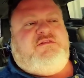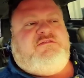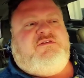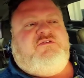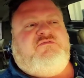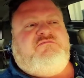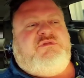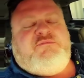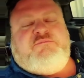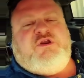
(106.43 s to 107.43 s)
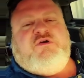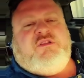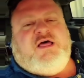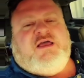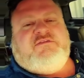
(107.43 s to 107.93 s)
to
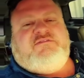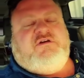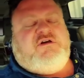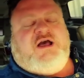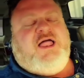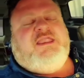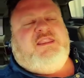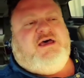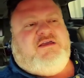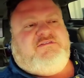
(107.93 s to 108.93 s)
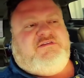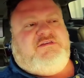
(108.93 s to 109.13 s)
imperialize, to colonize,